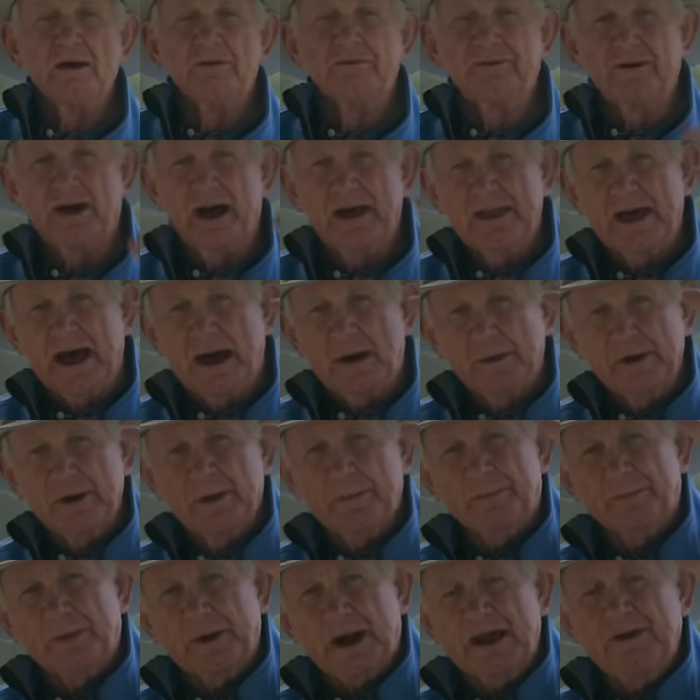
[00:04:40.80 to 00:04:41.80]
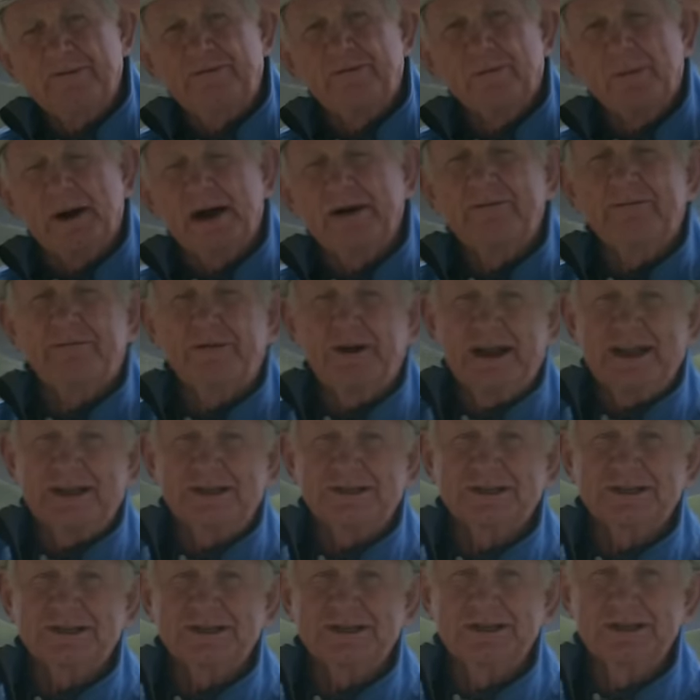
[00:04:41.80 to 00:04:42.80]
Father, I want to pray for my
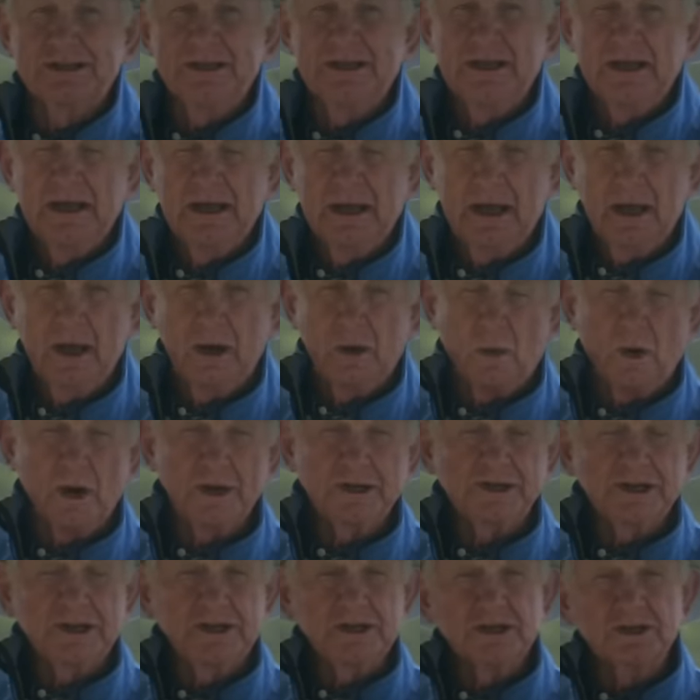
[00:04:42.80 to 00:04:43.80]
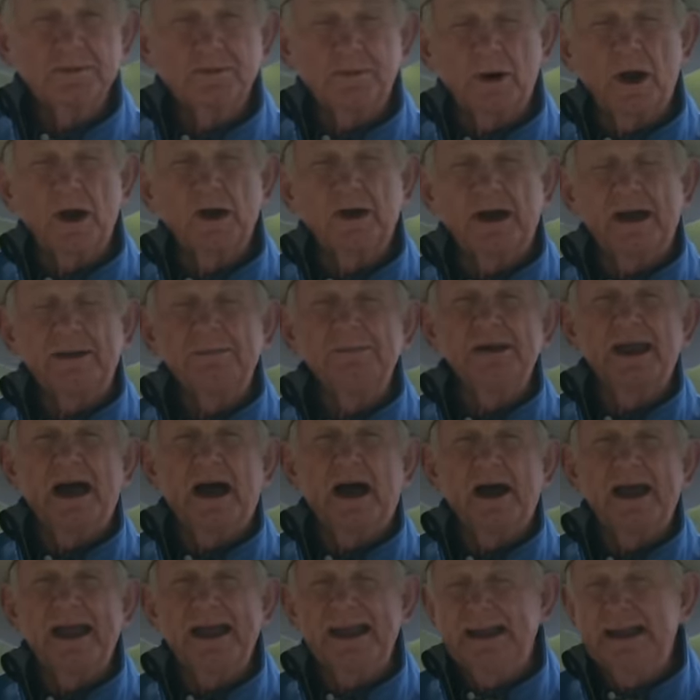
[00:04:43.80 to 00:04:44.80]
friends watching this program
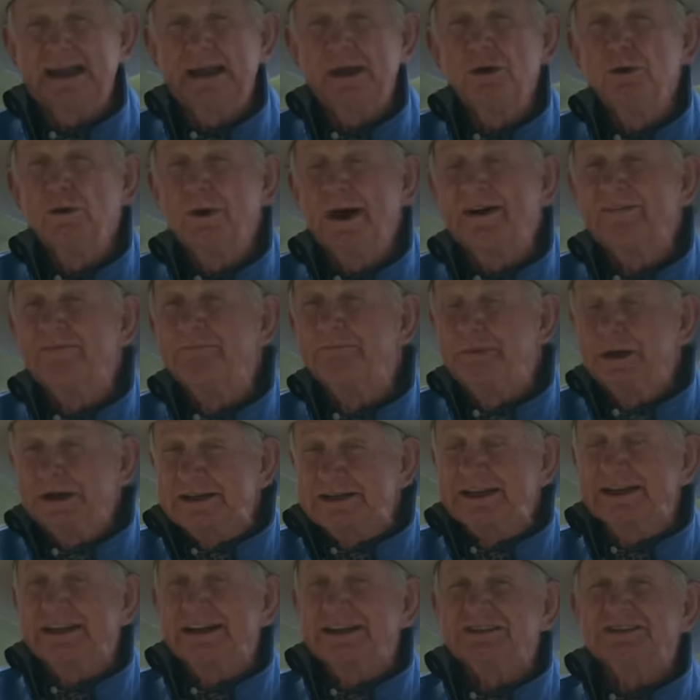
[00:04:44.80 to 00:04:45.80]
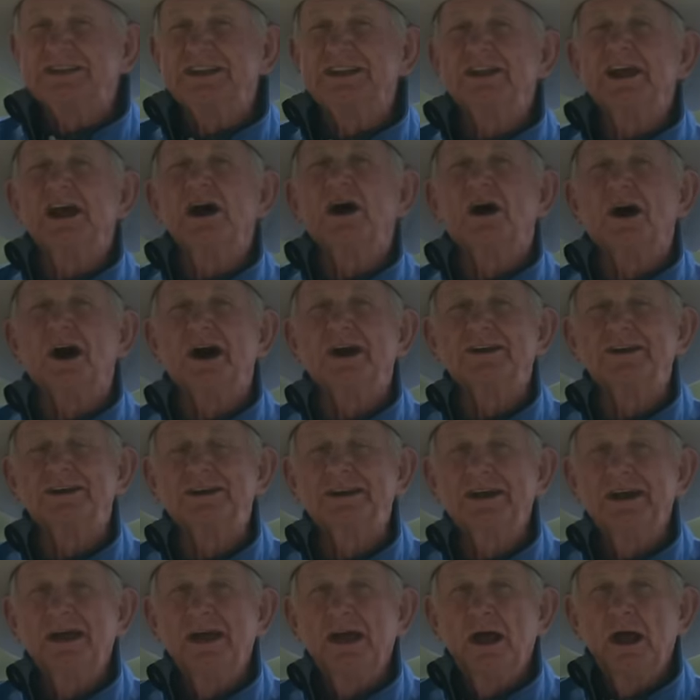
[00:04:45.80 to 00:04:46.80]
now, any who have bitterness in their heart,
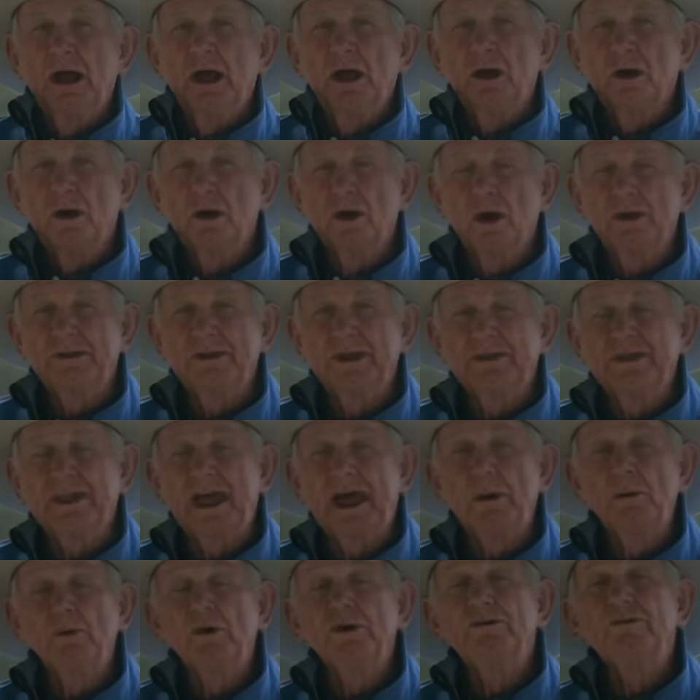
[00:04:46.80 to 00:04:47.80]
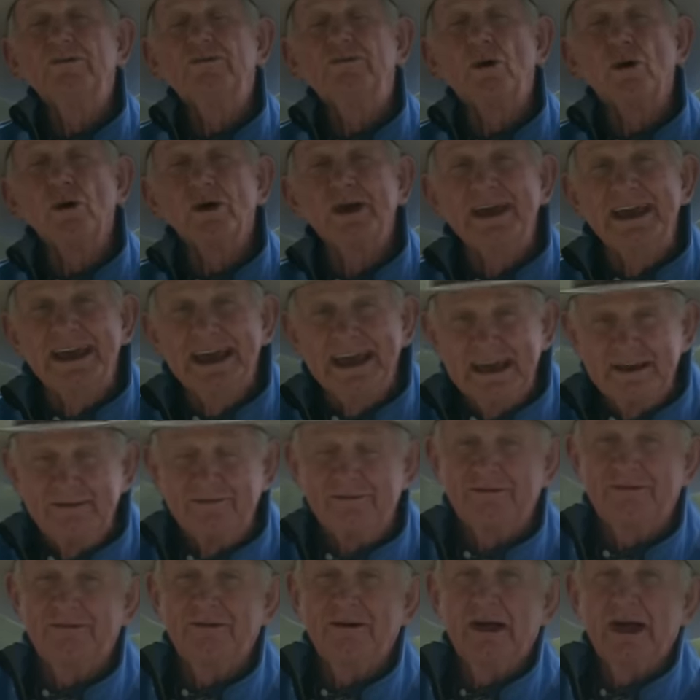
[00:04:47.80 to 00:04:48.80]
Lord, that they would
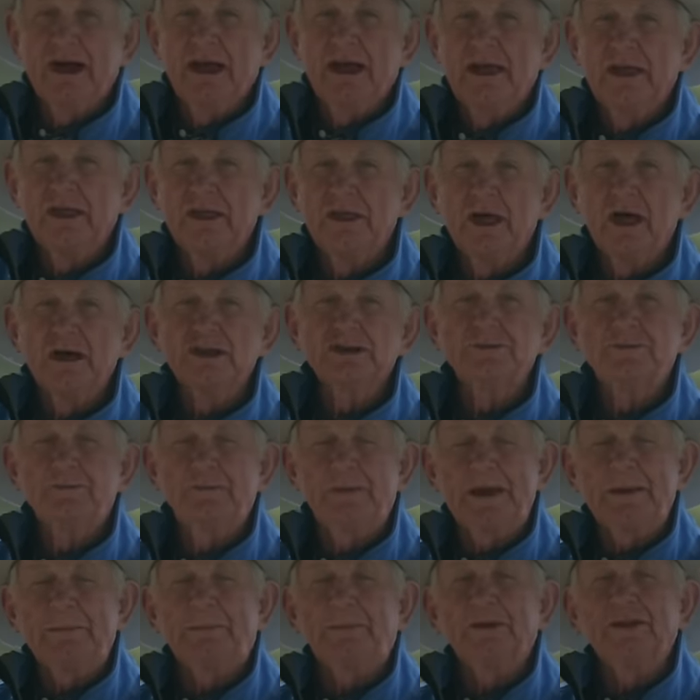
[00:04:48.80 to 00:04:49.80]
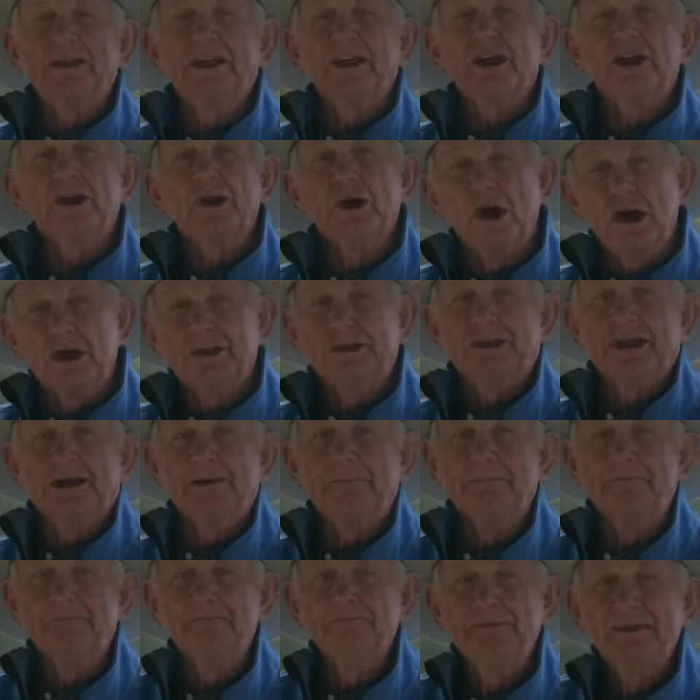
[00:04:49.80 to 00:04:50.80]
forgive those people that had hurt
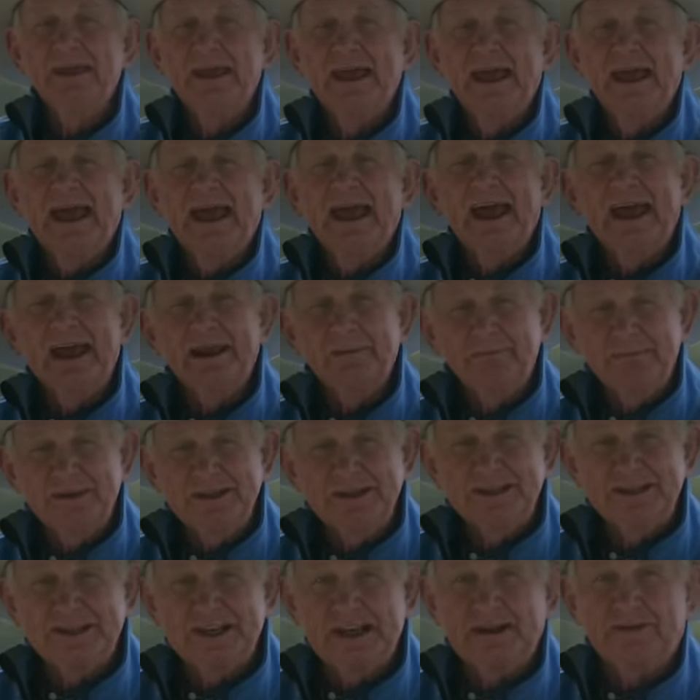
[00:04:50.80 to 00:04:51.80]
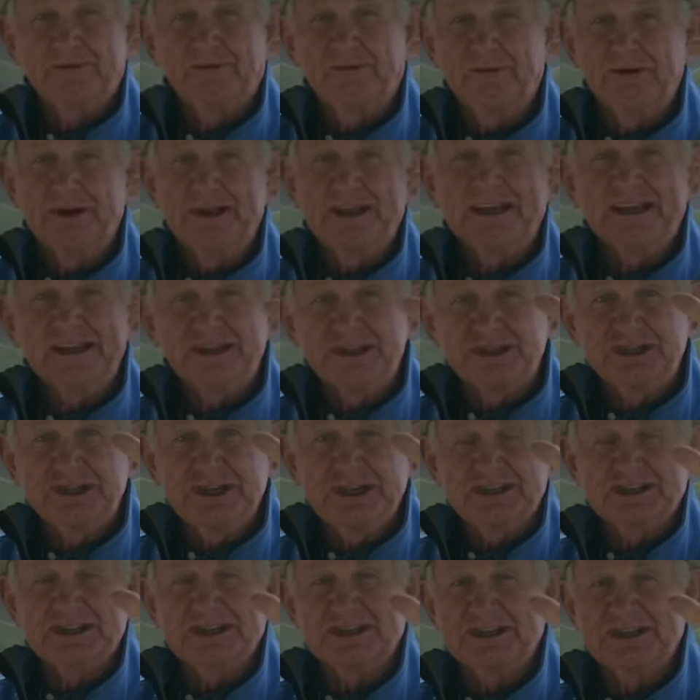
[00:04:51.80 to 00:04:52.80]
them and be set free. In
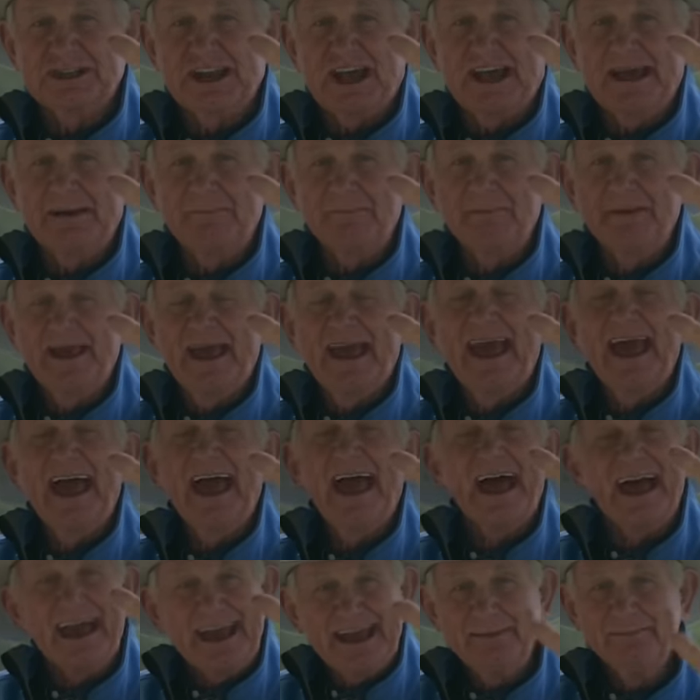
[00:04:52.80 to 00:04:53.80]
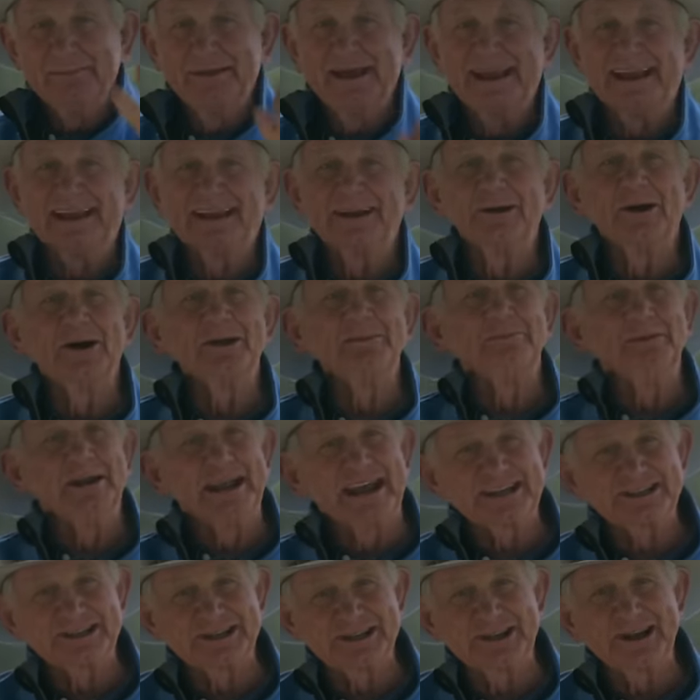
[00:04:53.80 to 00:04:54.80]
Jesus' name, amen. God
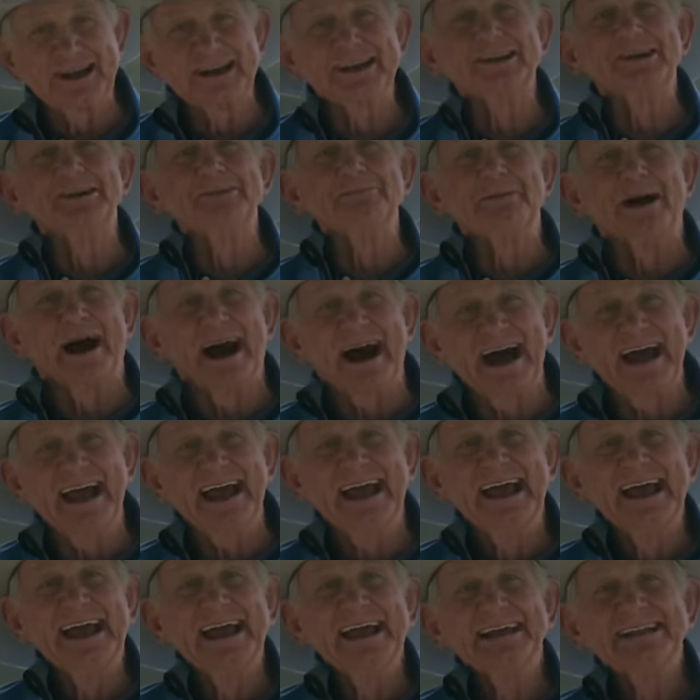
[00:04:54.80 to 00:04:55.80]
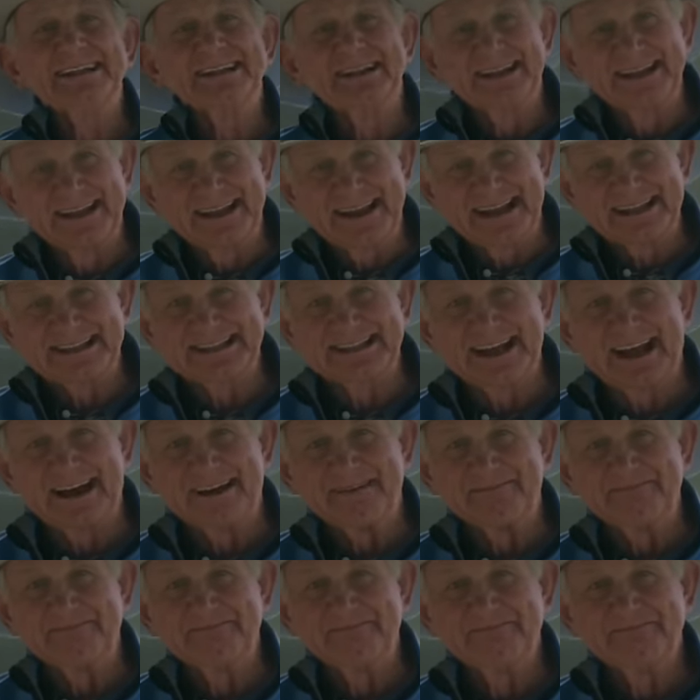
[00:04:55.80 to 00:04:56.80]
bless you and goodbye till the next
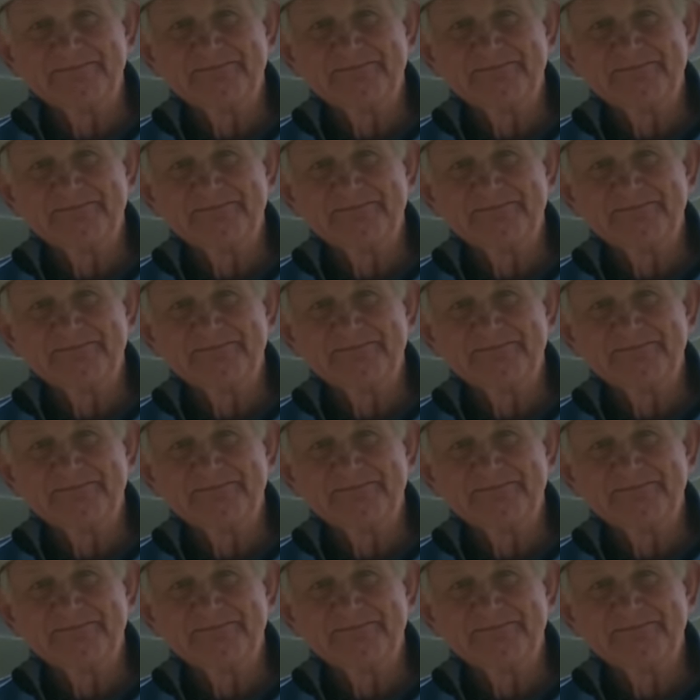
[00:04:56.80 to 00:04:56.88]
time.